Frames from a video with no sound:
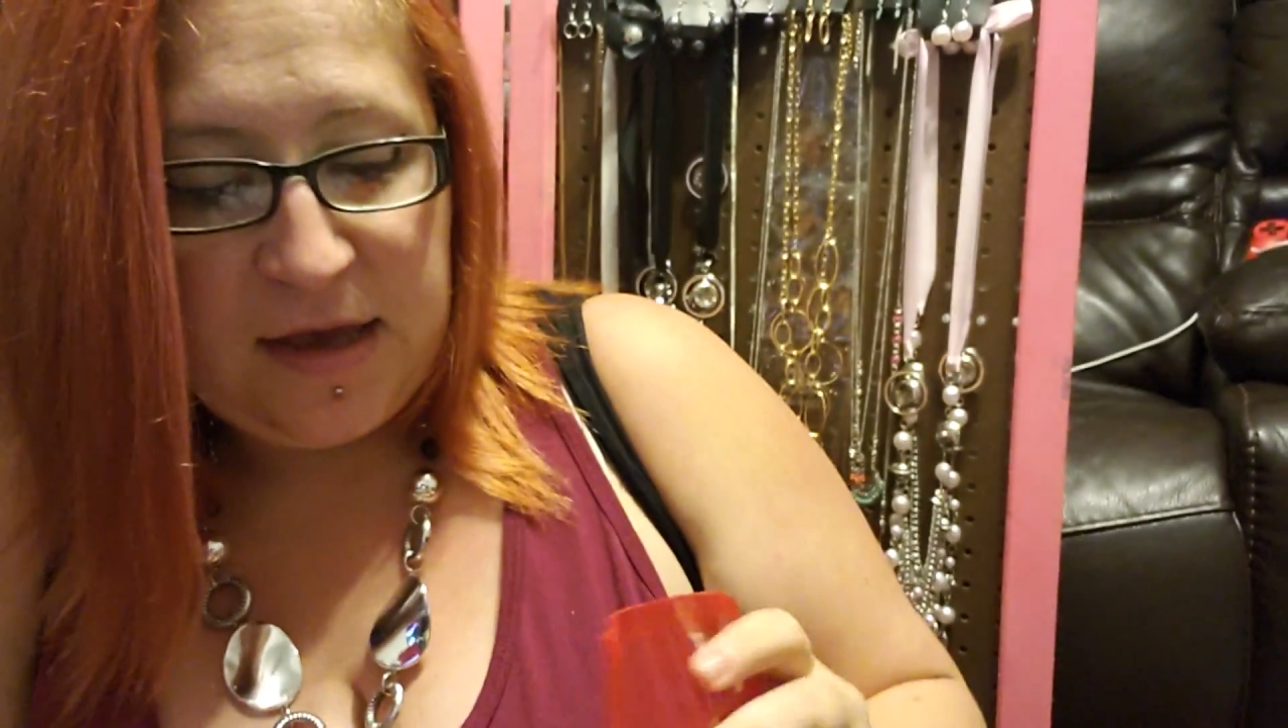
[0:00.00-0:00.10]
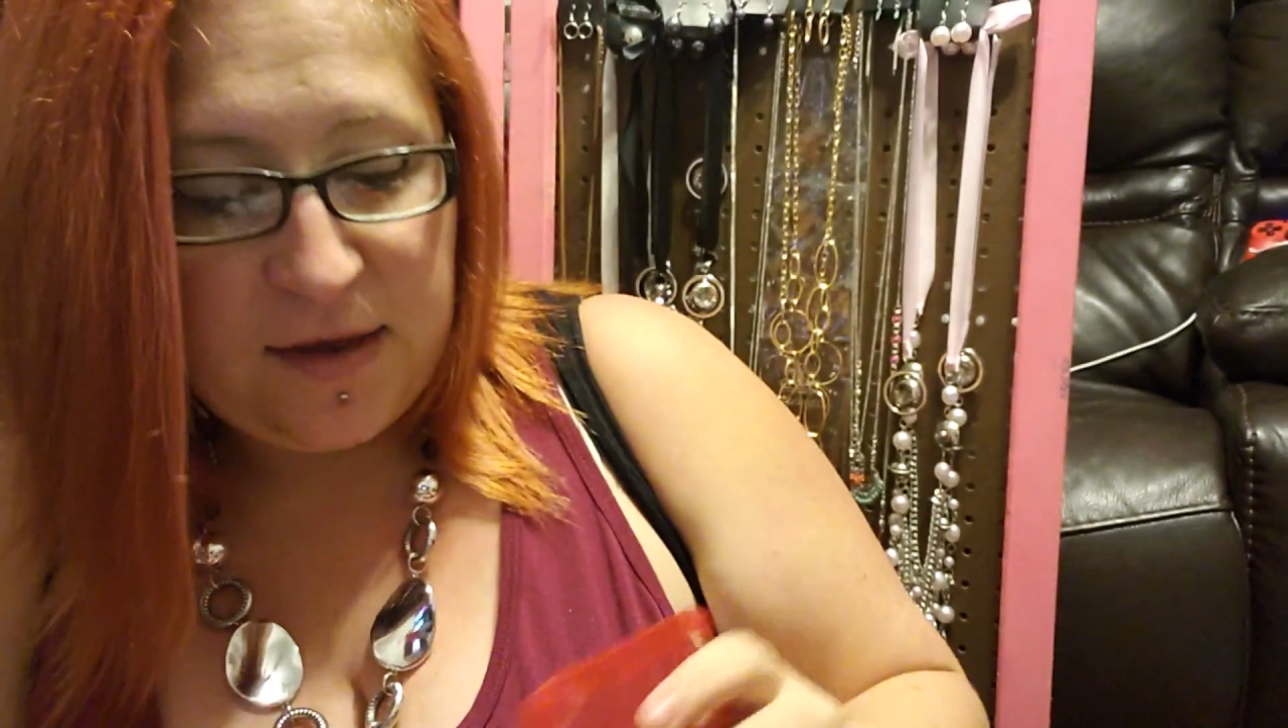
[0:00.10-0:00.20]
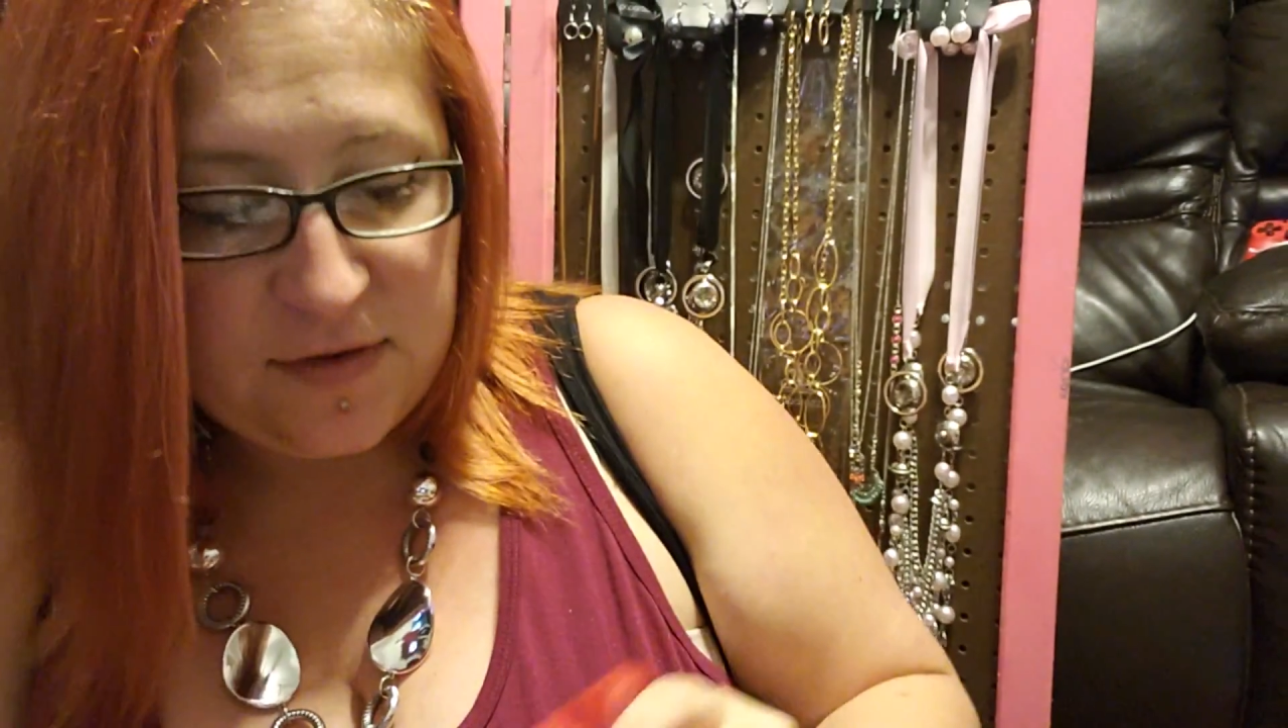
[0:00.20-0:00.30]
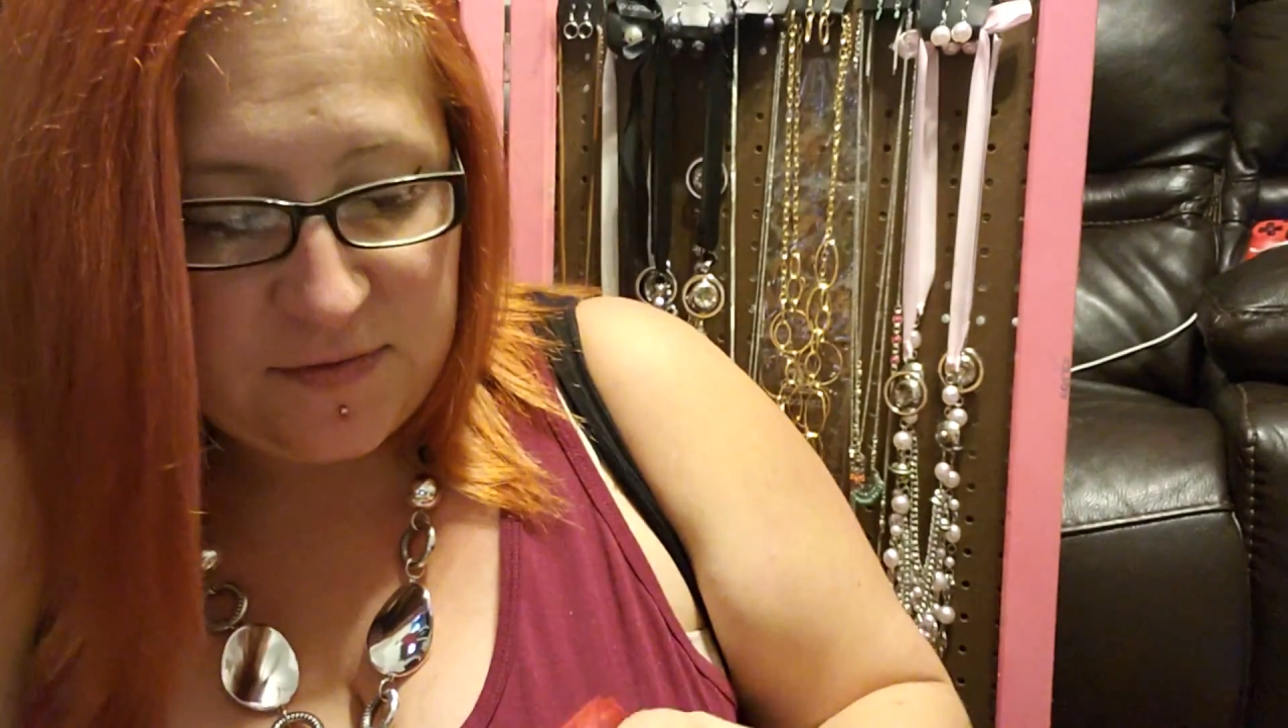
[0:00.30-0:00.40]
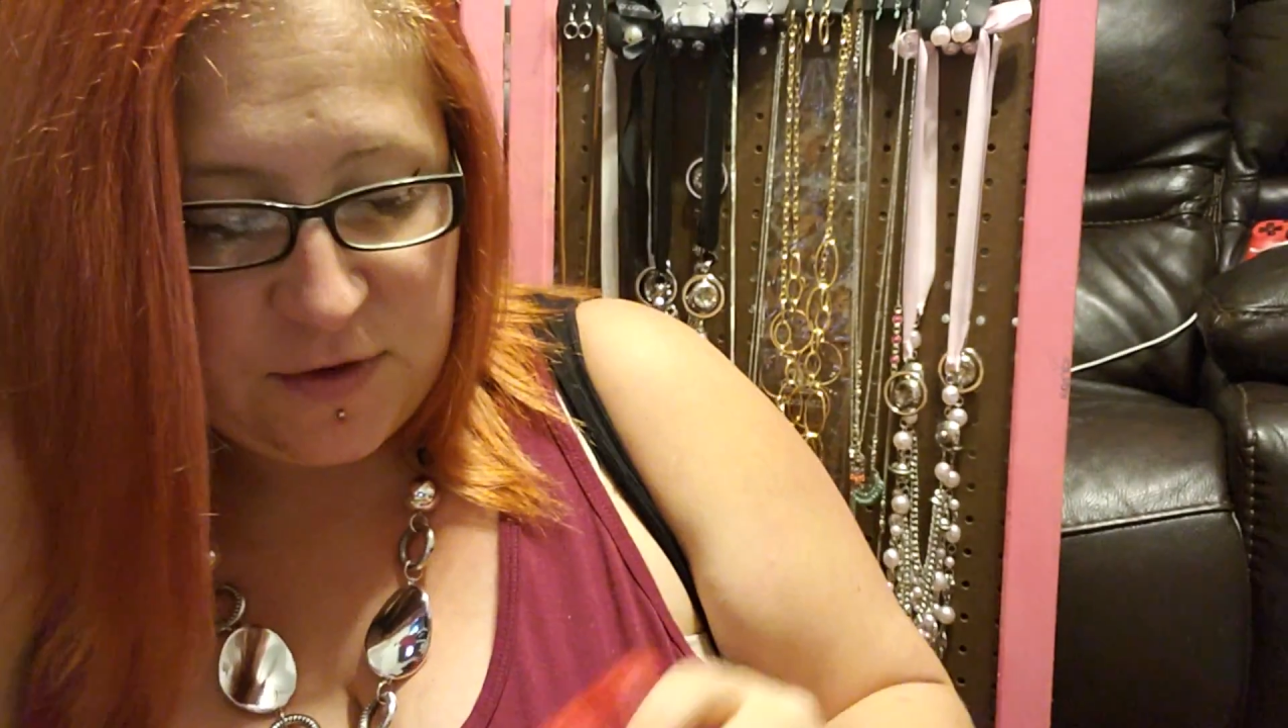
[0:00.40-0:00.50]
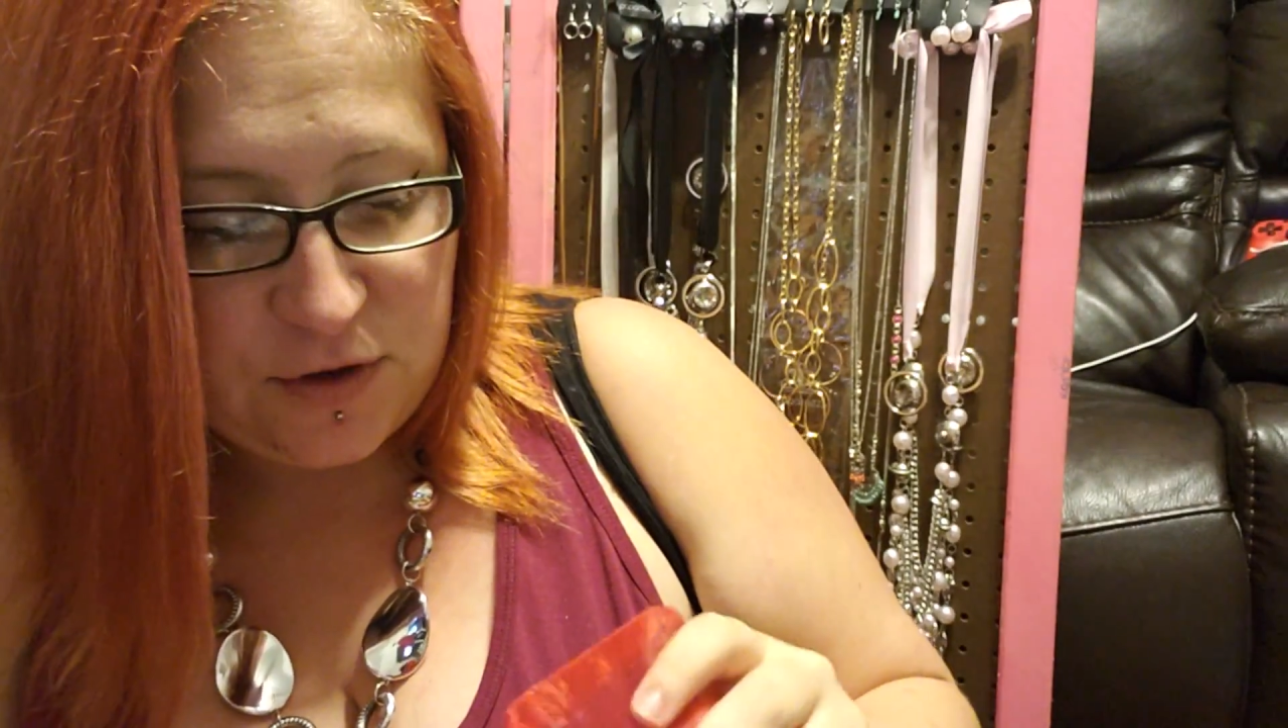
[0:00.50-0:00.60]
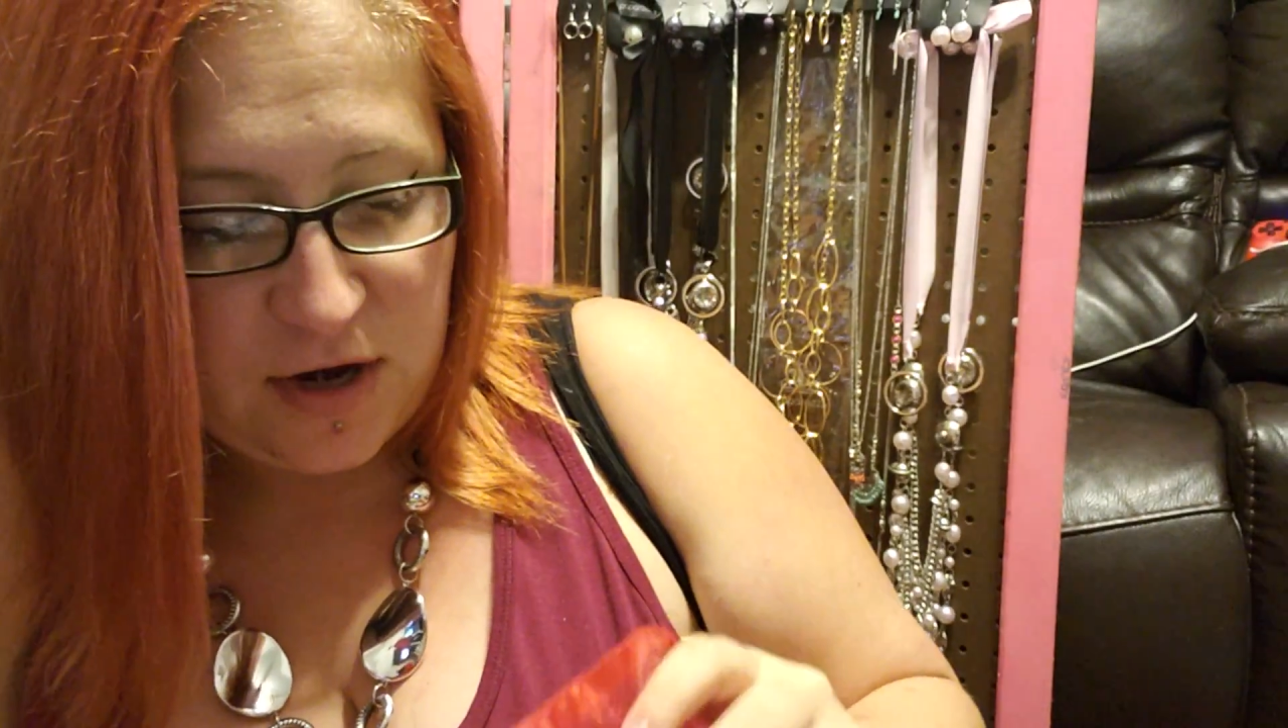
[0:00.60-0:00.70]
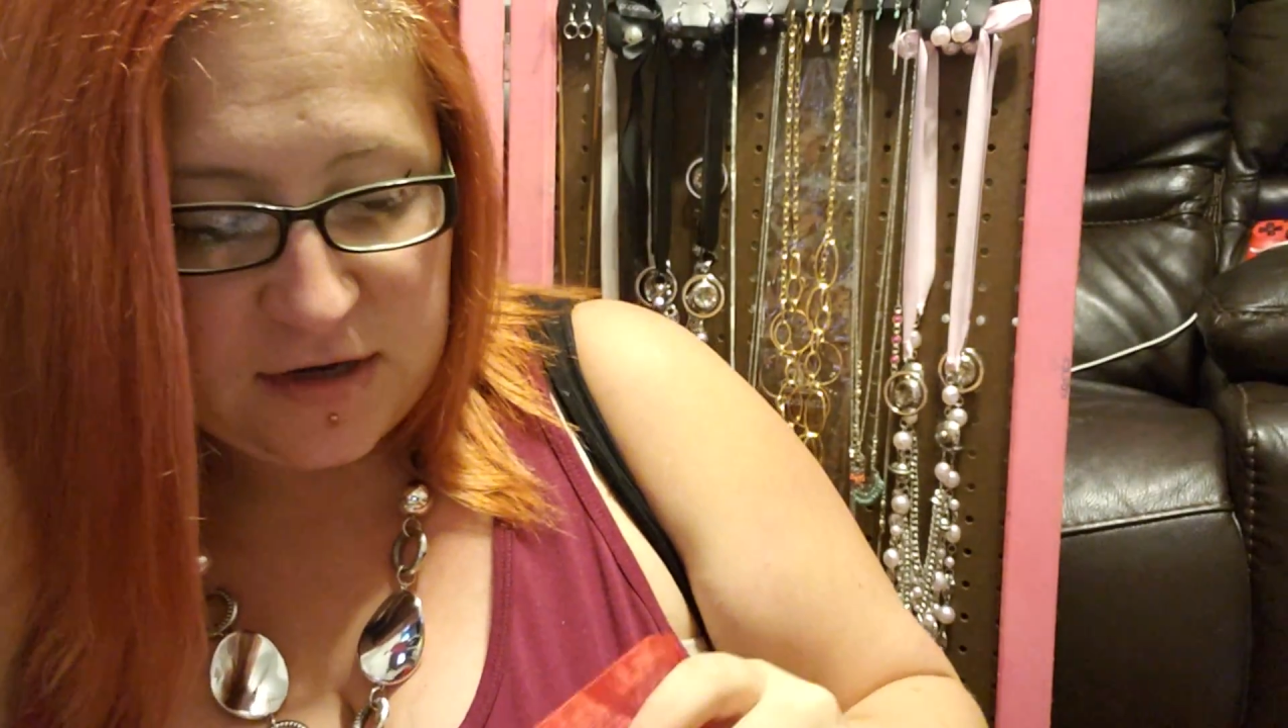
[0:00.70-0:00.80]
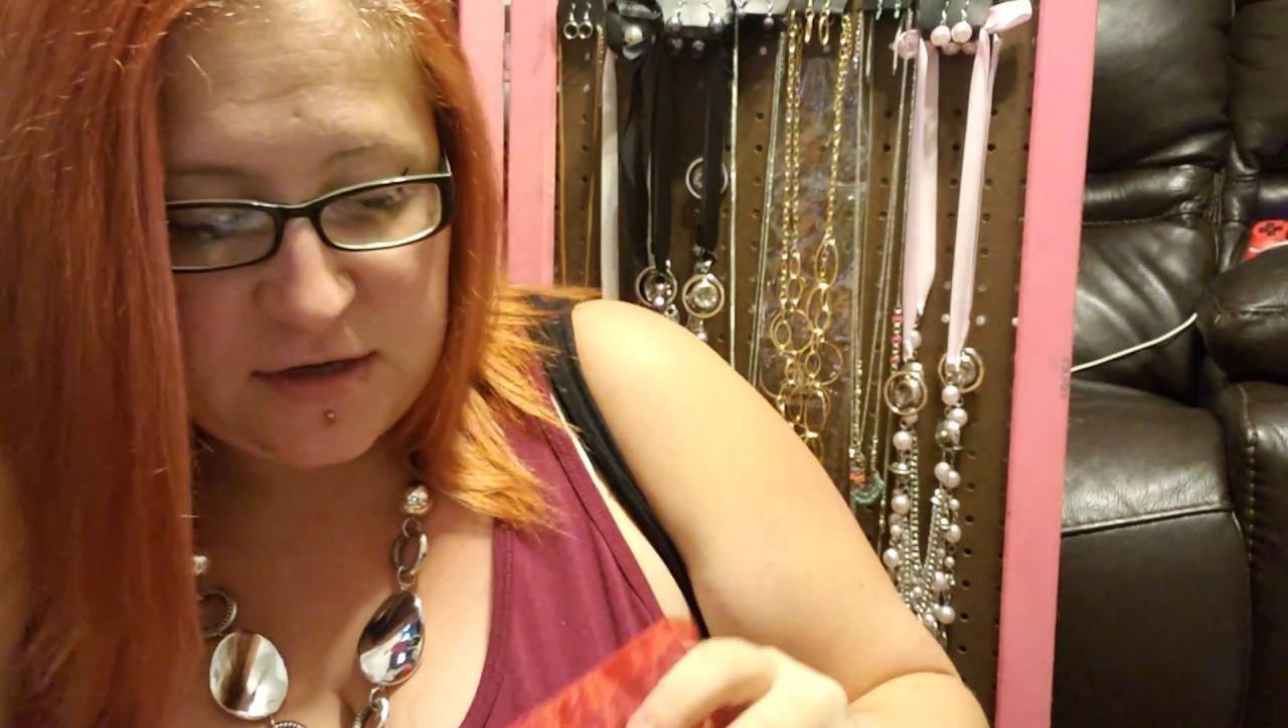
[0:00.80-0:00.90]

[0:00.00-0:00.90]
Even if you're not